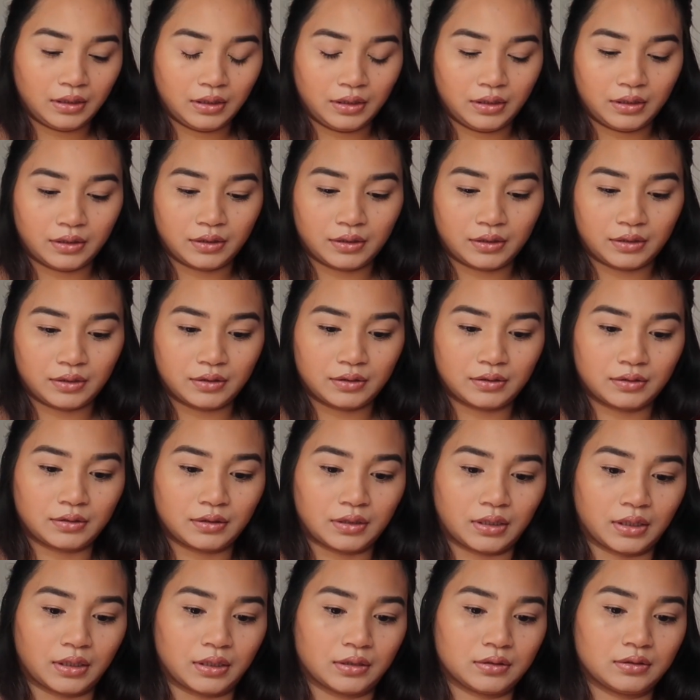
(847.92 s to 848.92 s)
And then
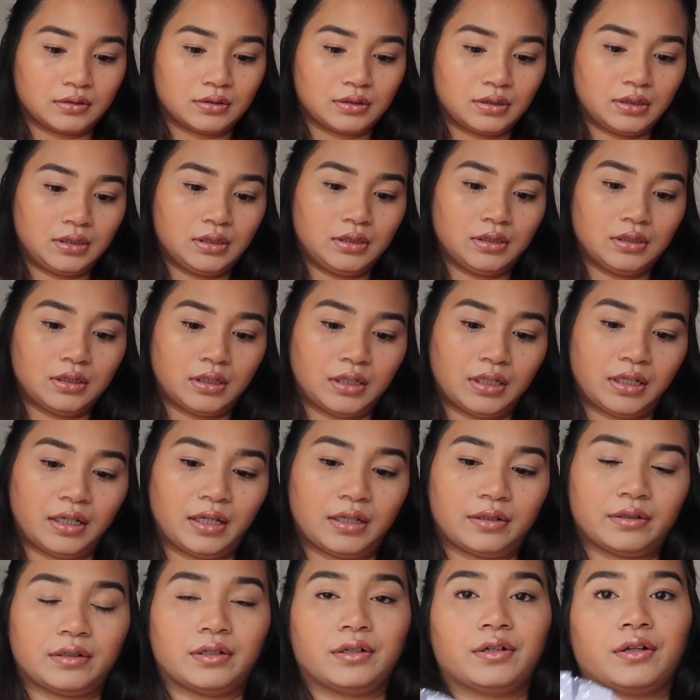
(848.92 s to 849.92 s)
yeah, see, I
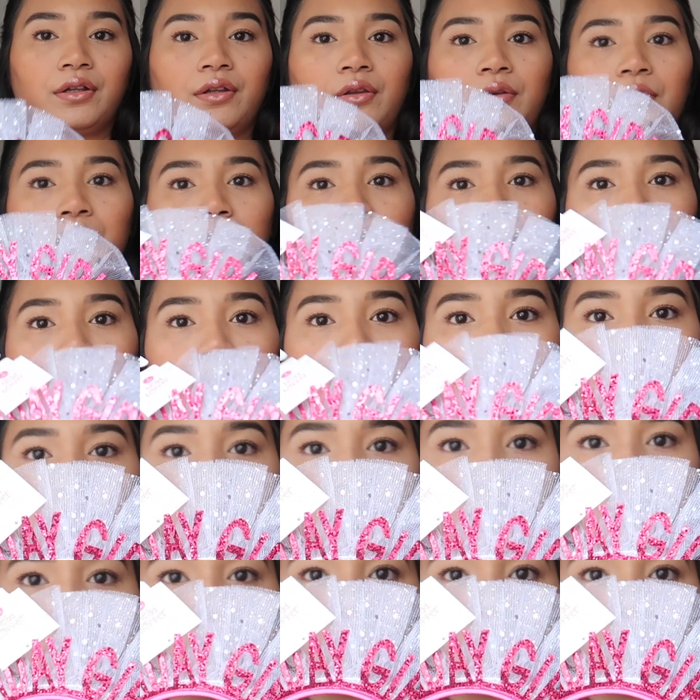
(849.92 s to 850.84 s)
had another one